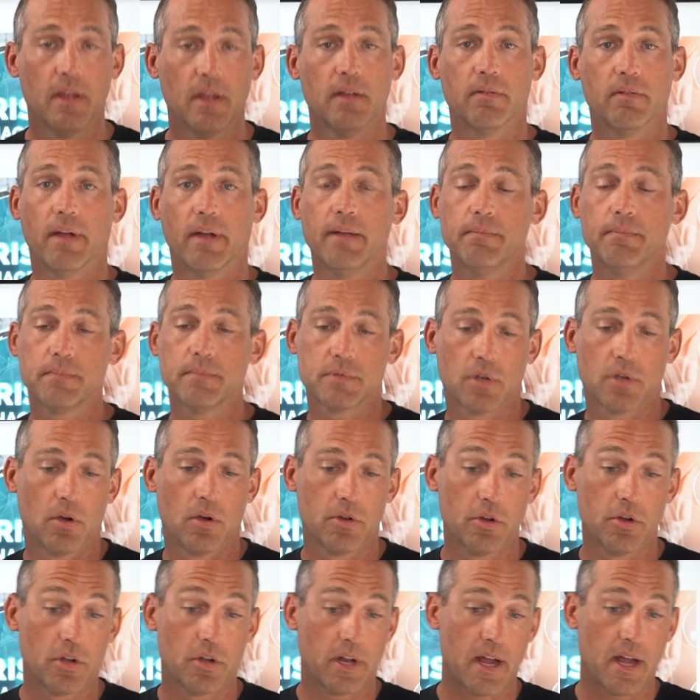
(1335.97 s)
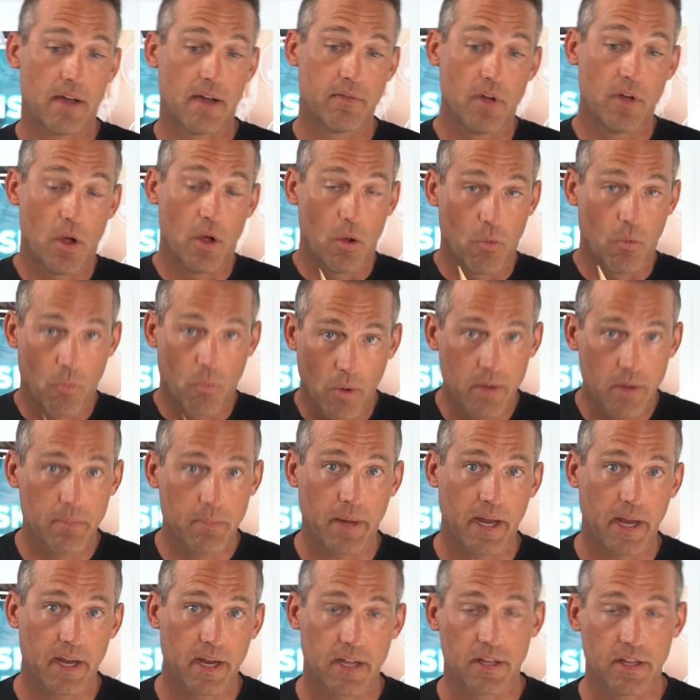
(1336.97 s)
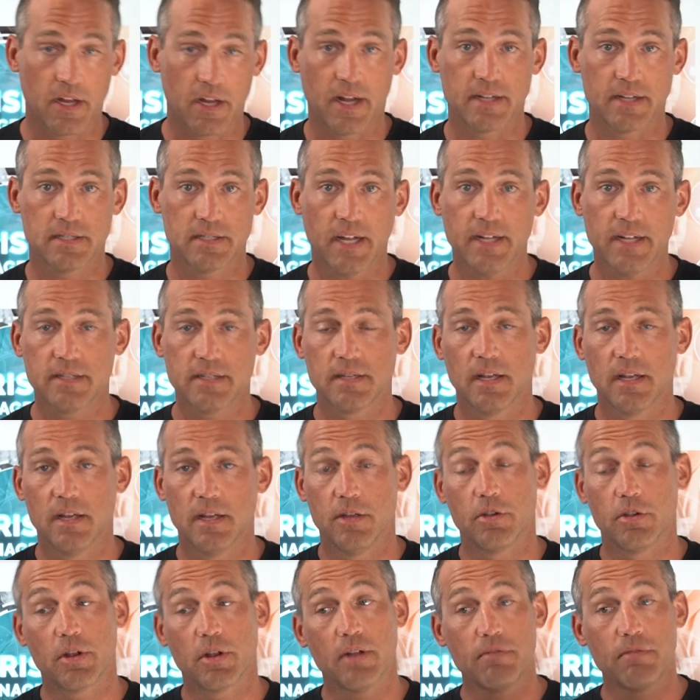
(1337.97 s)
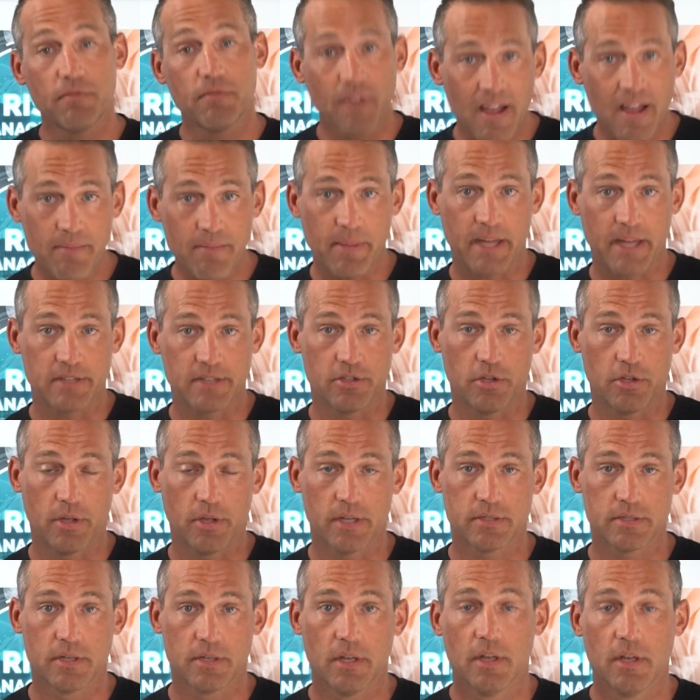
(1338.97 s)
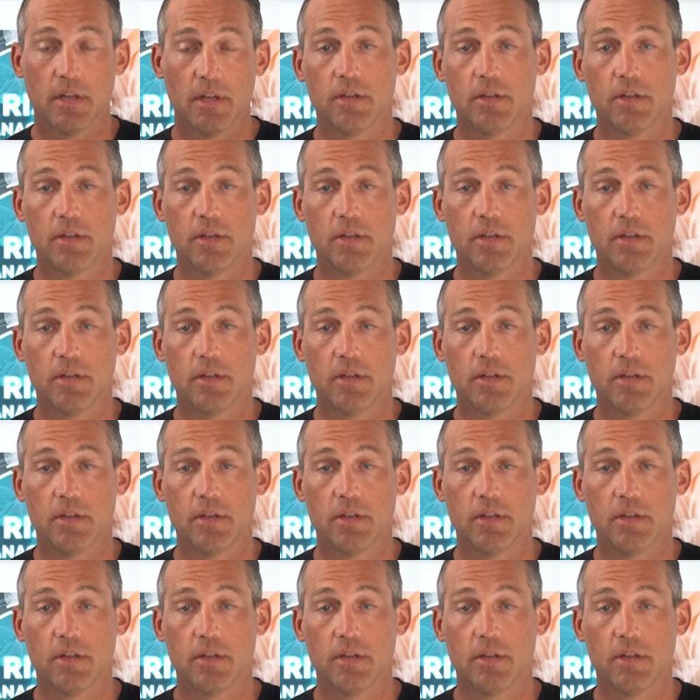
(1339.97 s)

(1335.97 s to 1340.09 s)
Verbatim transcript: right? So you could have one bank in the United States. You could have 5 banks in the US.